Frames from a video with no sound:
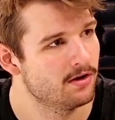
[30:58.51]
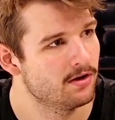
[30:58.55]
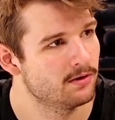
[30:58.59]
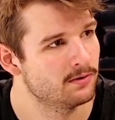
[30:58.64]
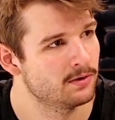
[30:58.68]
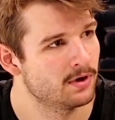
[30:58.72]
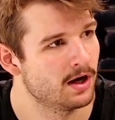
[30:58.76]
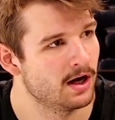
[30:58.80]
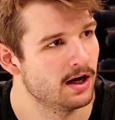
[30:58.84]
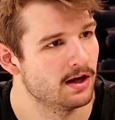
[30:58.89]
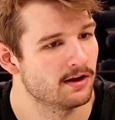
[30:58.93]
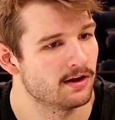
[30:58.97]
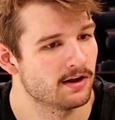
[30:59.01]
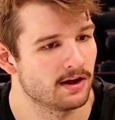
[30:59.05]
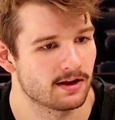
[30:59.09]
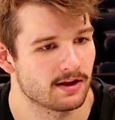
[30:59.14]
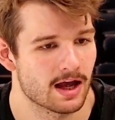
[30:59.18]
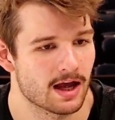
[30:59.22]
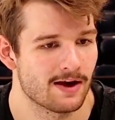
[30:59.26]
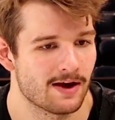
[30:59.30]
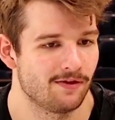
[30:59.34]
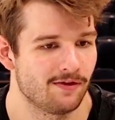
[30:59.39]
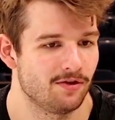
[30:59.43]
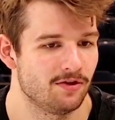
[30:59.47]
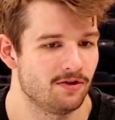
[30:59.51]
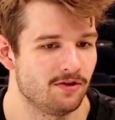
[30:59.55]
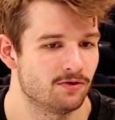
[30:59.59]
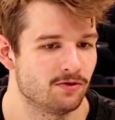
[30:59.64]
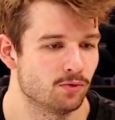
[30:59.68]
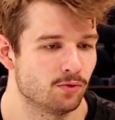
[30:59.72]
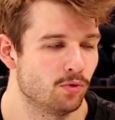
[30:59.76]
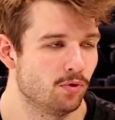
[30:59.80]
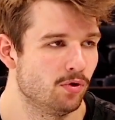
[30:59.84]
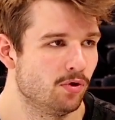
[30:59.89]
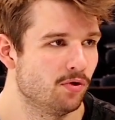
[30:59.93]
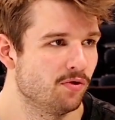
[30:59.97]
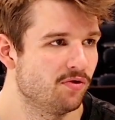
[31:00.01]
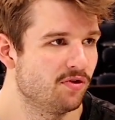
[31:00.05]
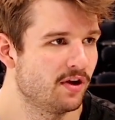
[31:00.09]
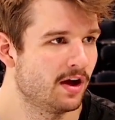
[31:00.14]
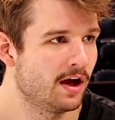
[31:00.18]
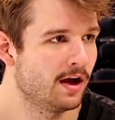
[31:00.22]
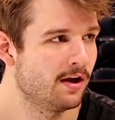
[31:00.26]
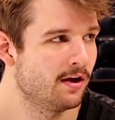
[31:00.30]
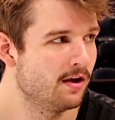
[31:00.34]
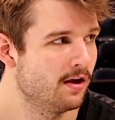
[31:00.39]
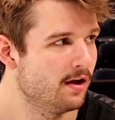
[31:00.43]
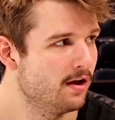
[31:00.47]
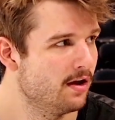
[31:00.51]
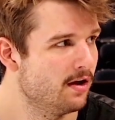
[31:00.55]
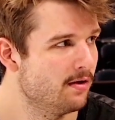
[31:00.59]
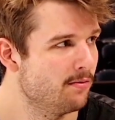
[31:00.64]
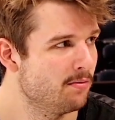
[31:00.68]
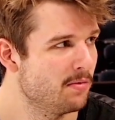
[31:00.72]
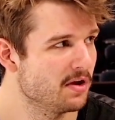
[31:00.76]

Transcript: Right? Like they have all these rules that make